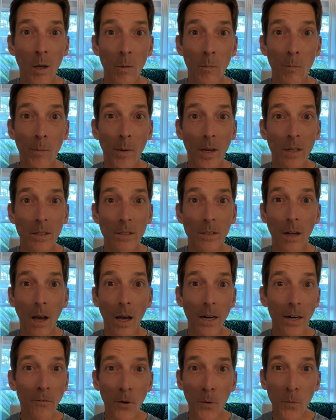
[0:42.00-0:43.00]
because
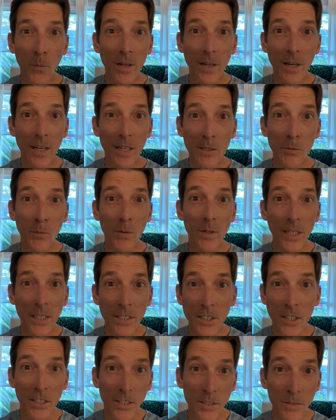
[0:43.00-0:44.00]
not everyone is
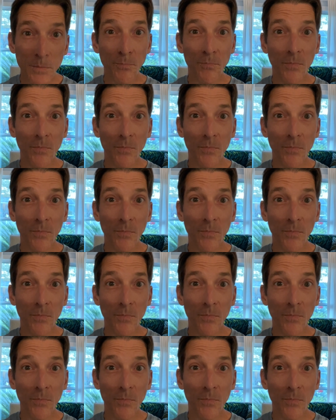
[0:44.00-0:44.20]
religious.